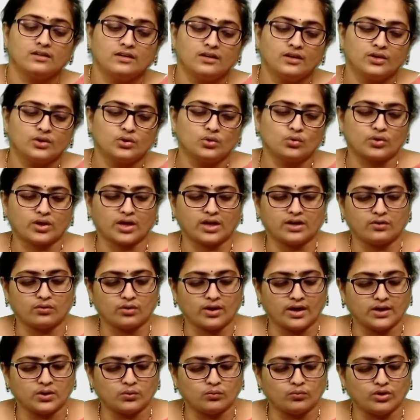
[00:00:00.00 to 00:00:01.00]
you can
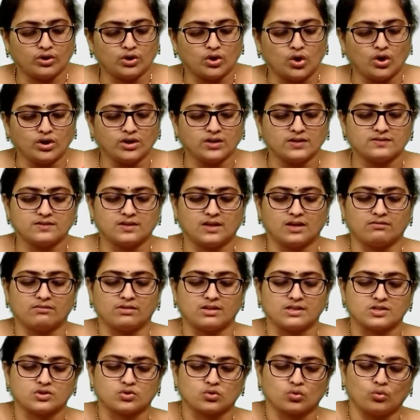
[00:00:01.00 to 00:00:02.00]
write V0 is
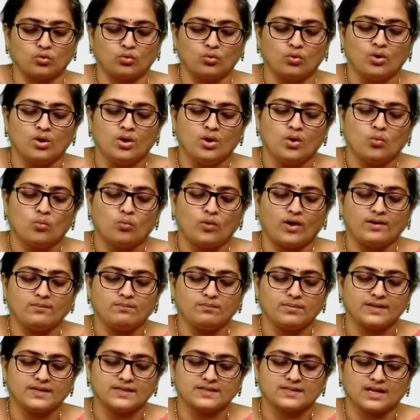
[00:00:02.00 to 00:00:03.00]
equals to 1
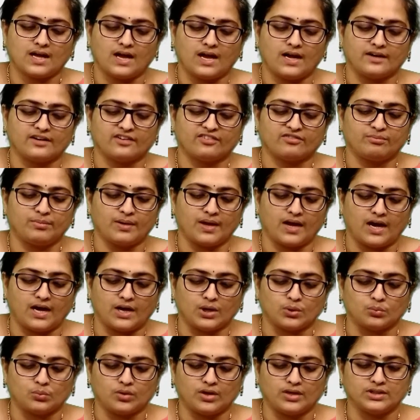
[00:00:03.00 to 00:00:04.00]
plus Rf by
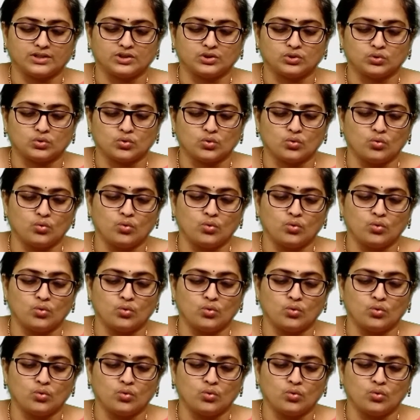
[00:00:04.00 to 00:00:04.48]
R1 into